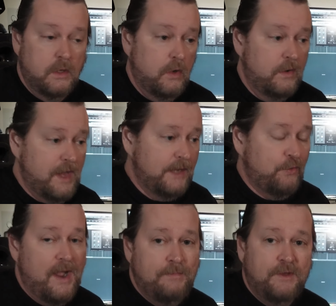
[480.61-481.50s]
to learn. I
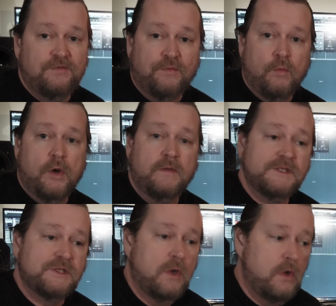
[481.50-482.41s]
grabbed this from one of
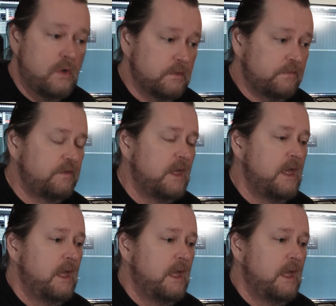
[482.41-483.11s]
his songs.